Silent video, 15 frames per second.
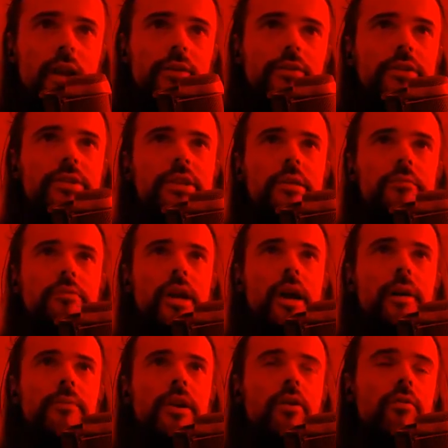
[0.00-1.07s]
At the same
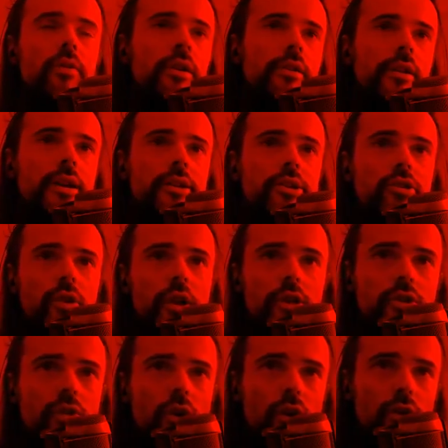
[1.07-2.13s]
time, there are really nice
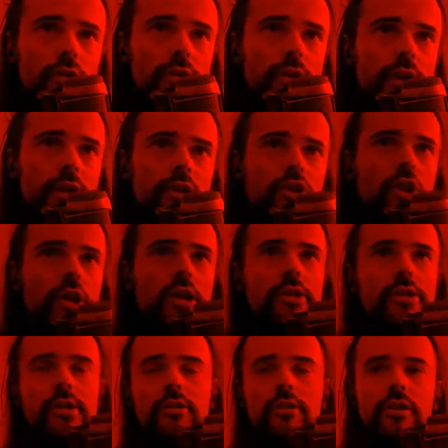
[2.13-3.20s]
stretch goals like
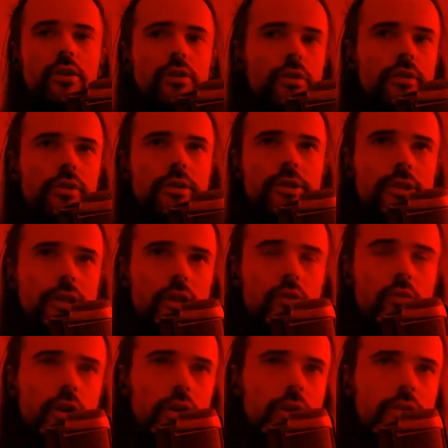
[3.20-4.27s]
chasing the good steel
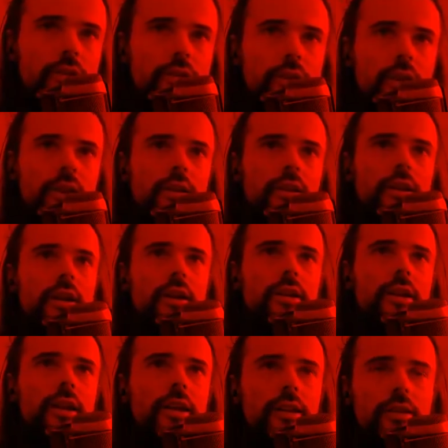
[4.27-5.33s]
rings
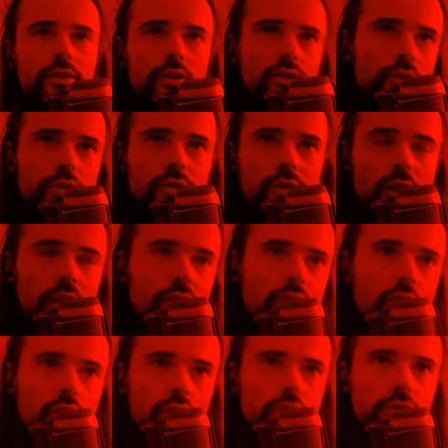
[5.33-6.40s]
and getting the good
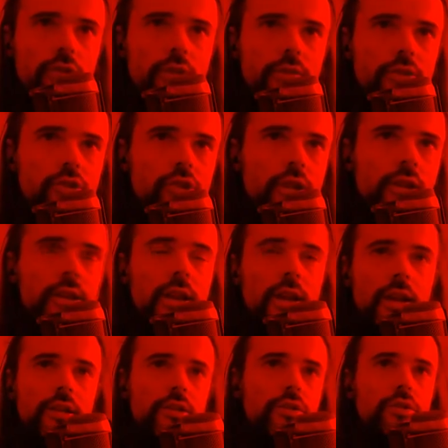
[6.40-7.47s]
Starforge and all that shit.
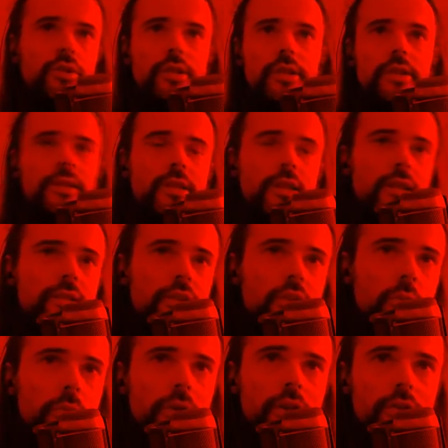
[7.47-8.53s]
2 6 links in
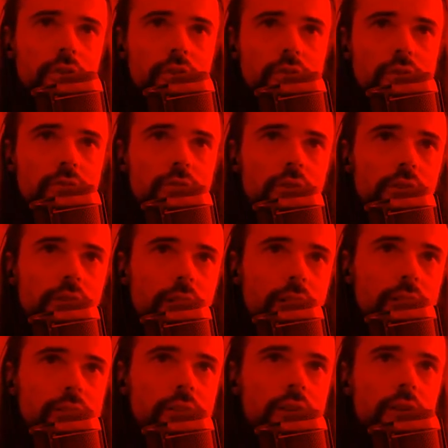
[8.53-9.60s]
the build, also very
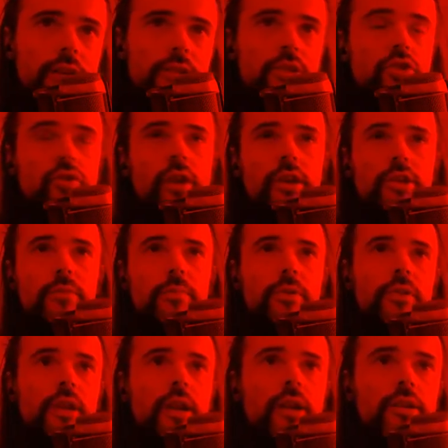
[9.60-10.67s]
nice
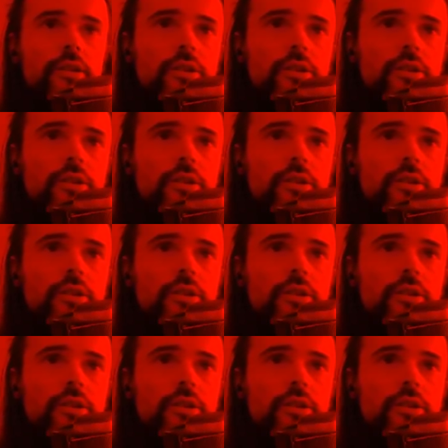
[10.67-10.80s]
stretchable gear.